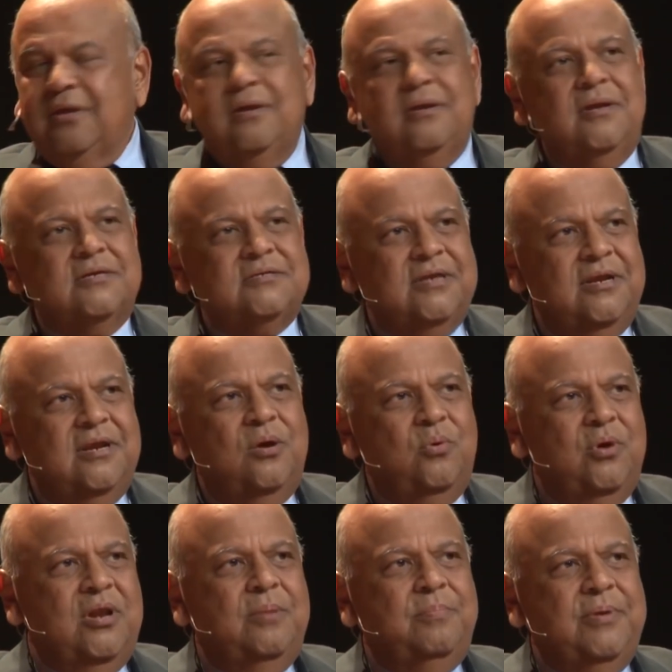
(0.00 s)
Does inner
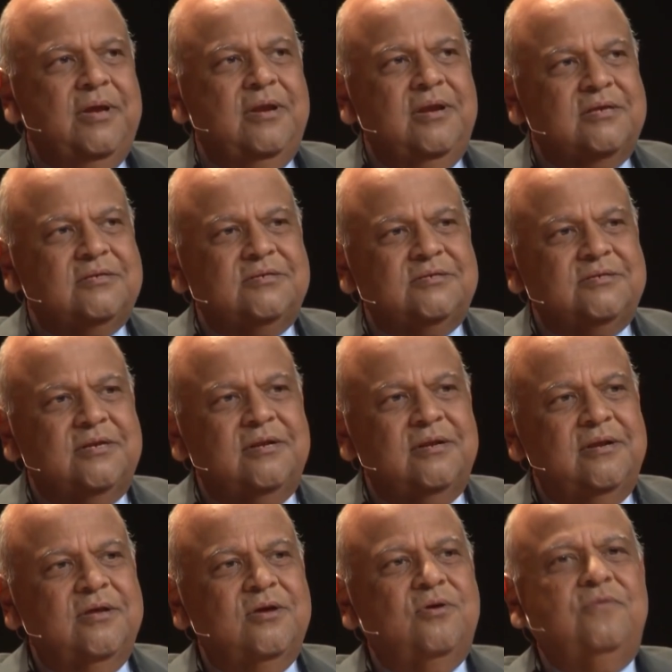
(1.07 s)
well-being
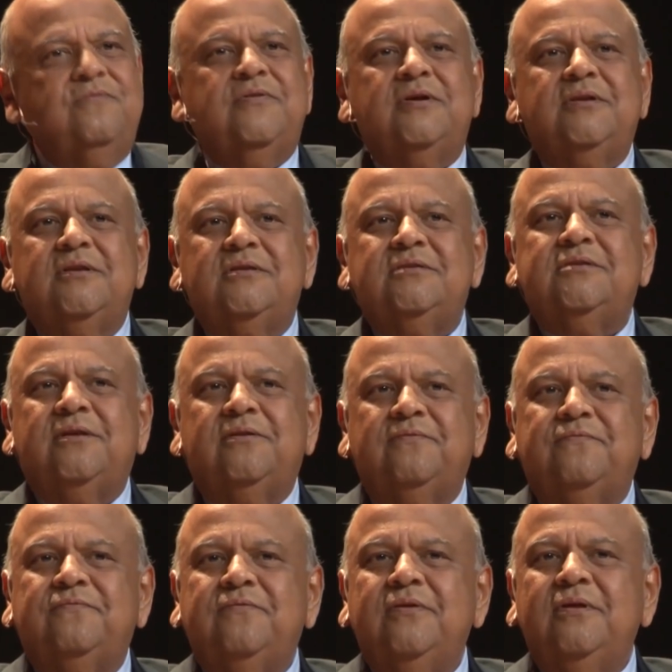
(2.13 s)
necessarily convert itself
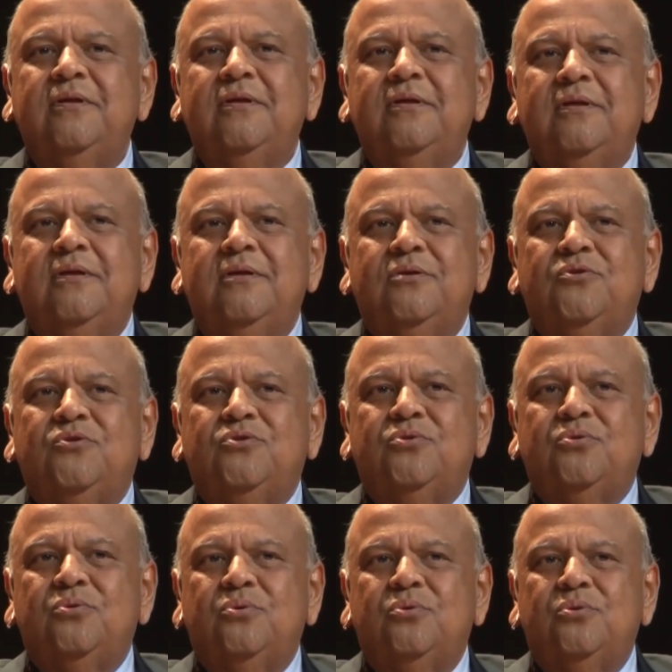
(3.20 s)

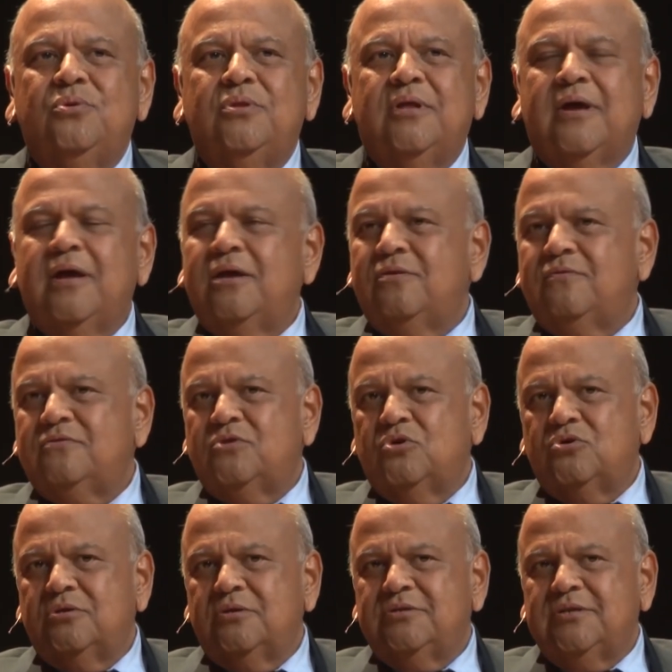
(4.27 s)
to the kind of
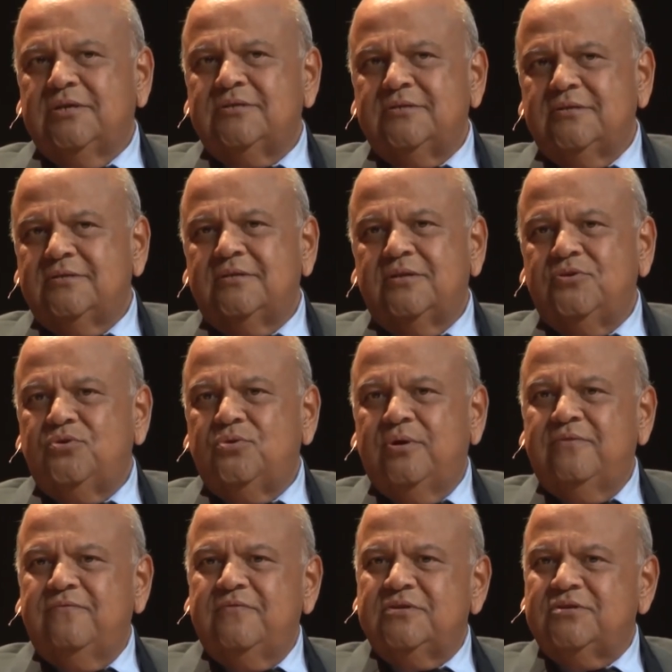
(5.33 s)
social justice that you
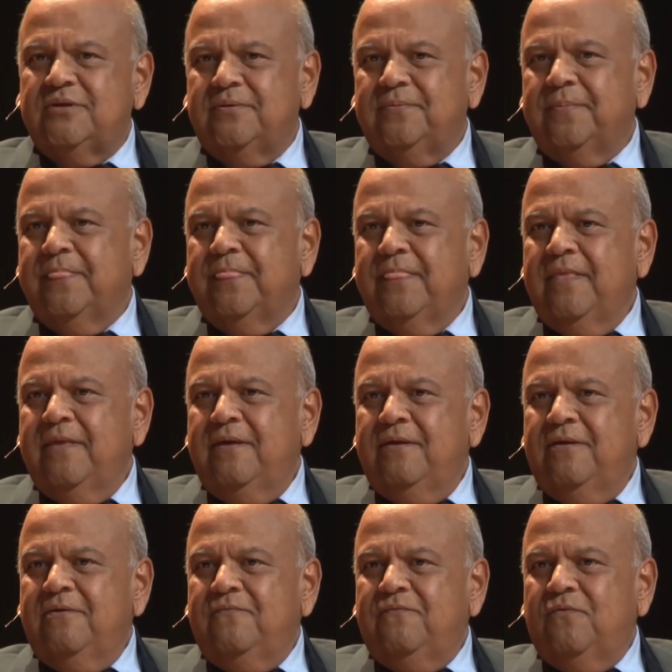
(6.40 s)
envision
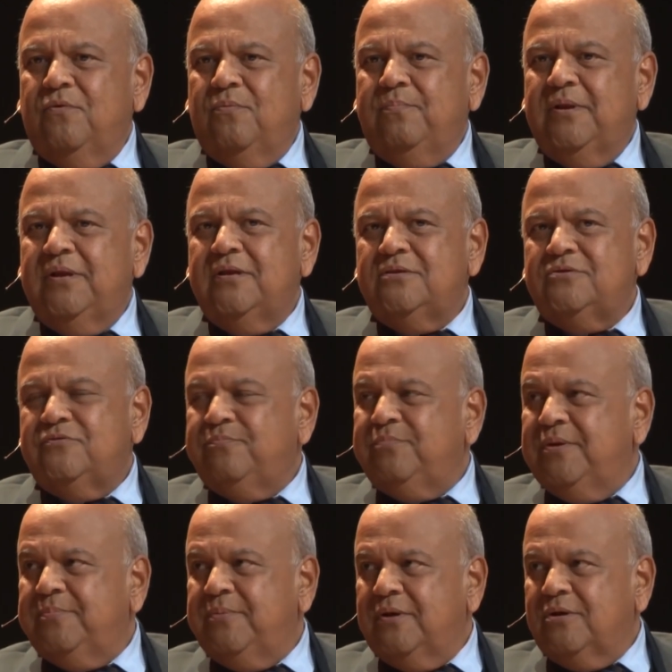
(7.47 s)
for billions of
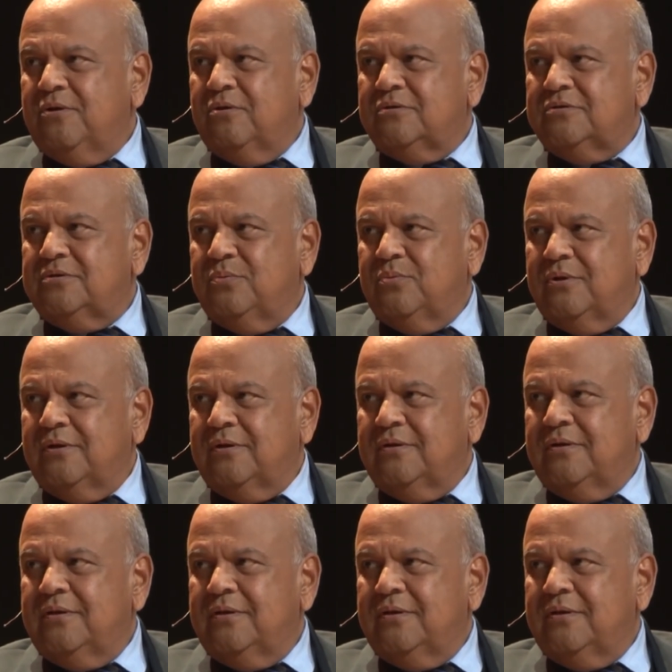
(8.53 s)
people across the world?